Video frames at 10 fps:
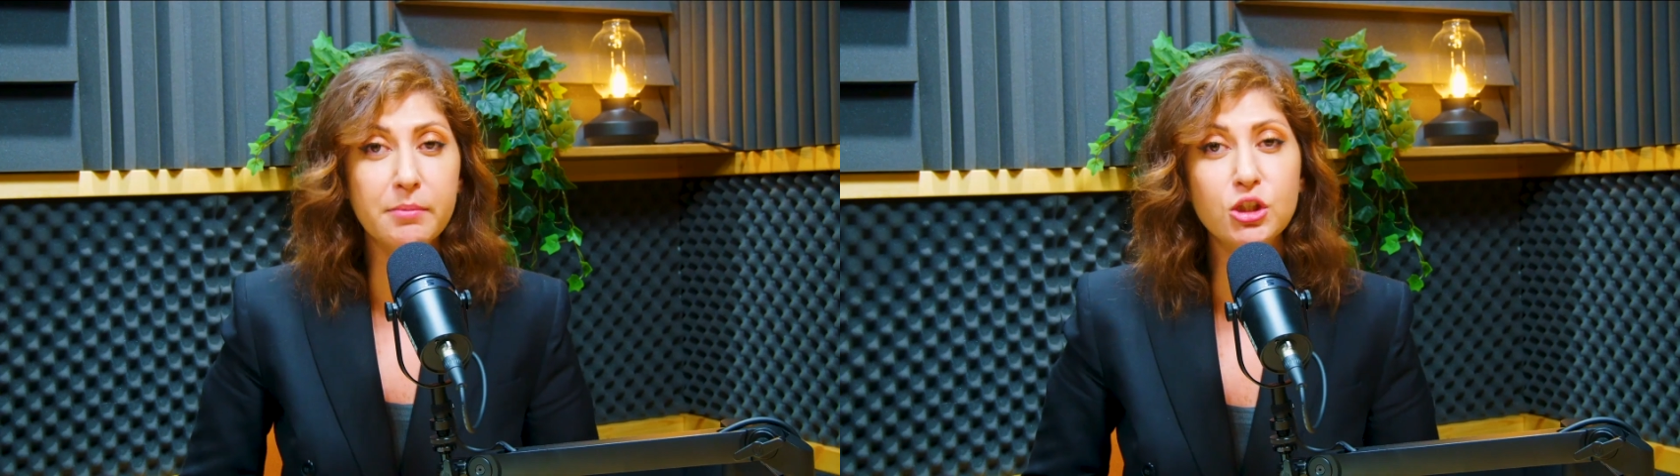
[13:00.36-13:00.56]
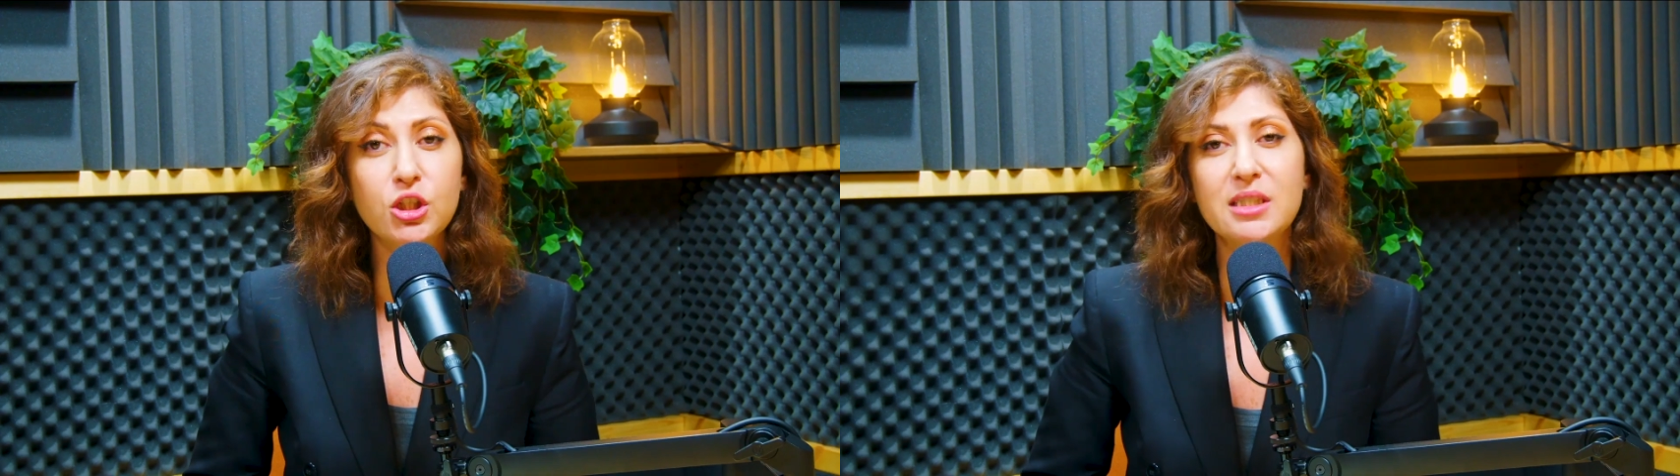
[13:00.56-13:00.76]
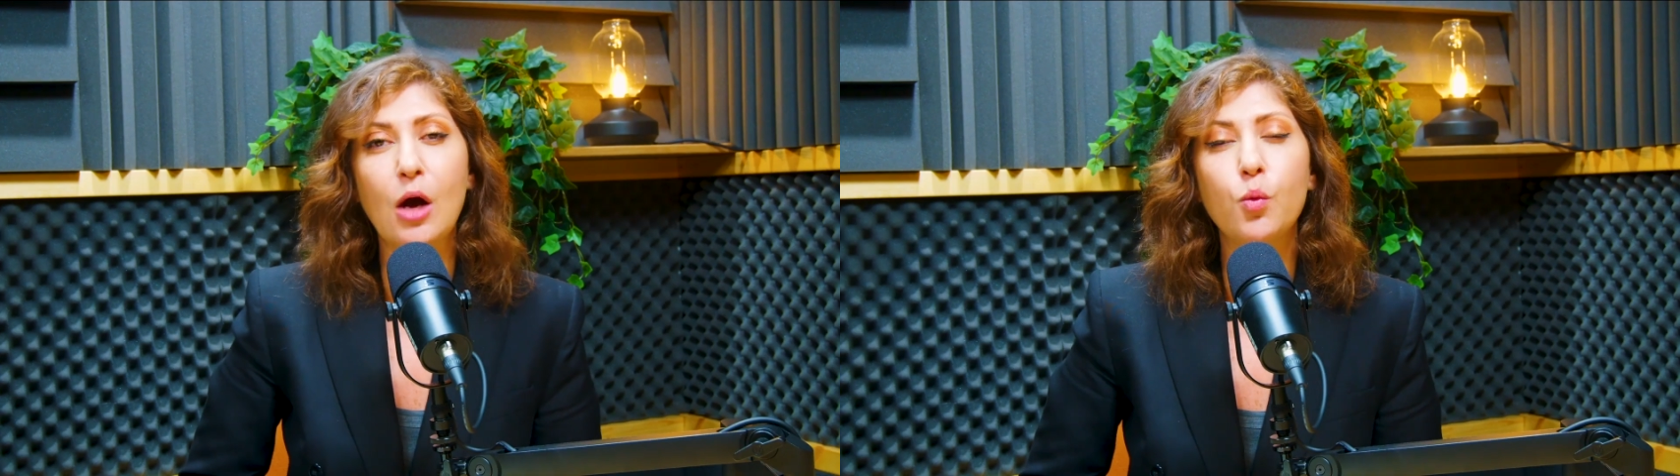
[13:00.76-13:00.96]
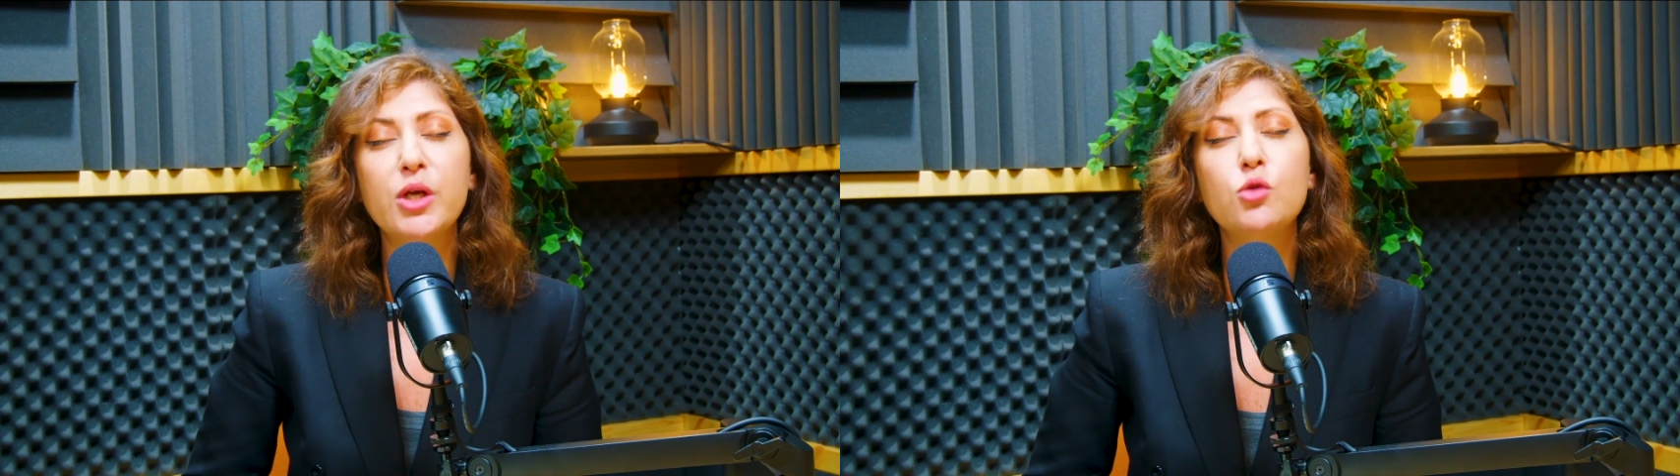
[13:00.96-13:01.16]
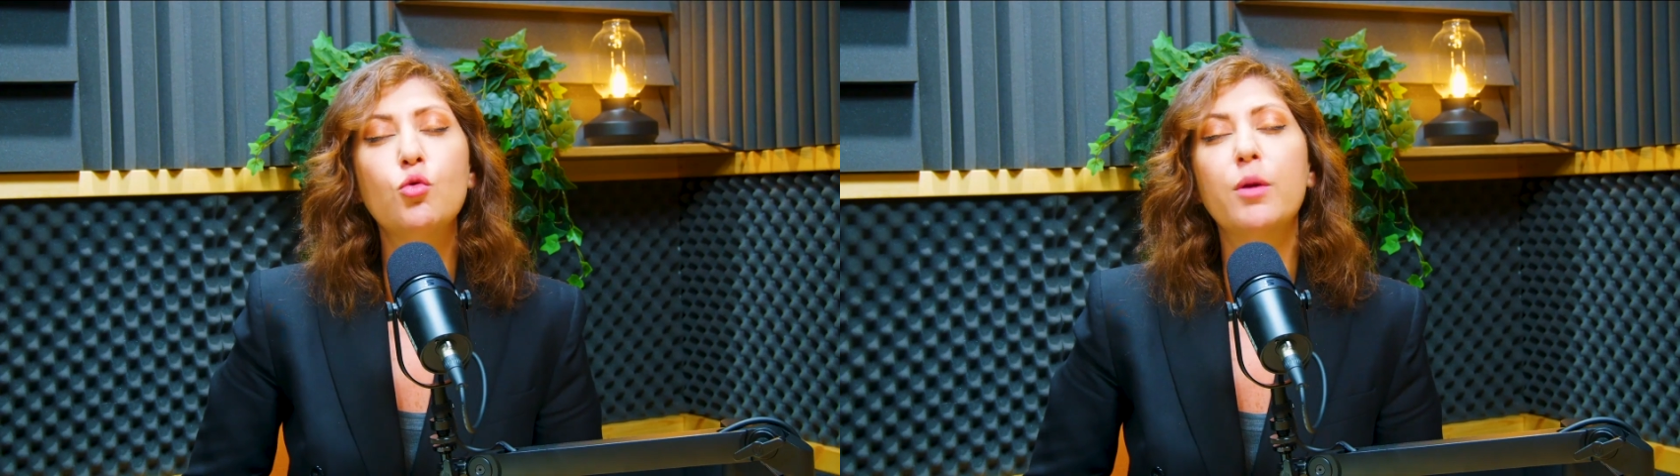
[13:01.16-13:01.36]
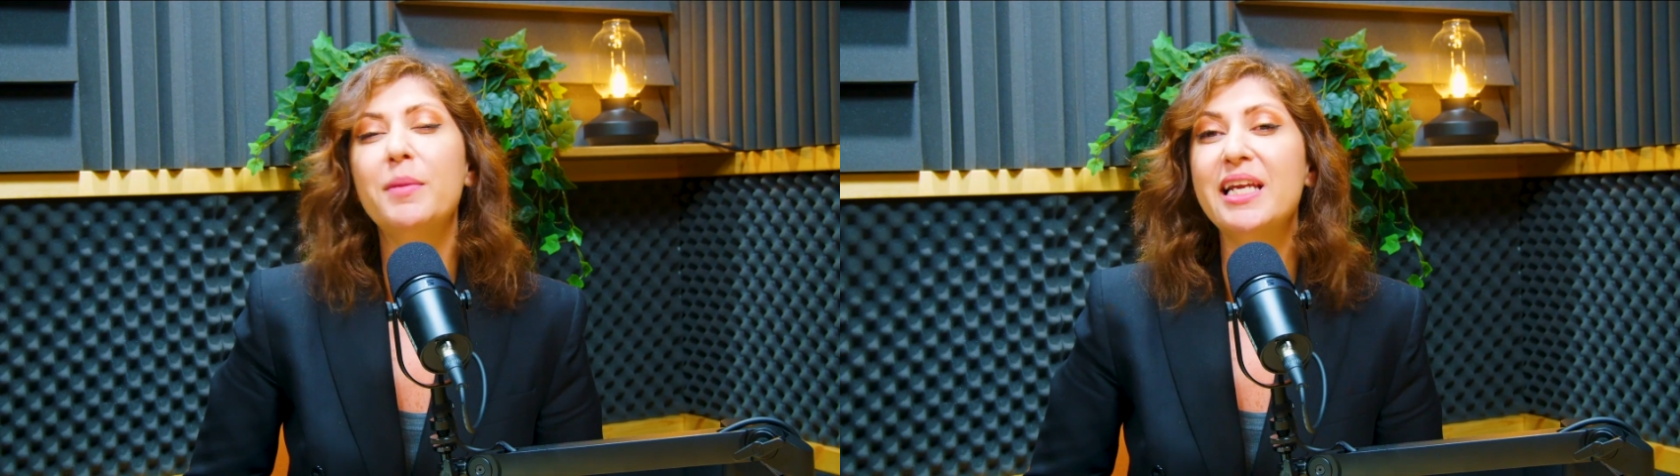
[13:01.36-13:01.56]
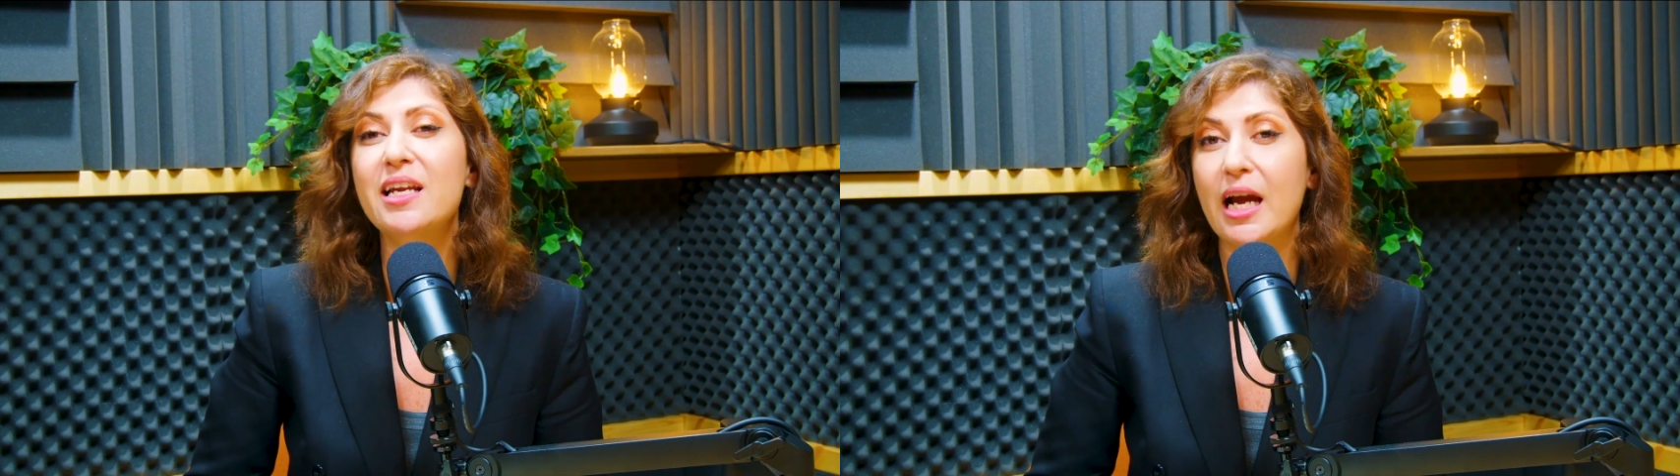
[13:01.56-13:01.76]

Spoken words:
images that we normally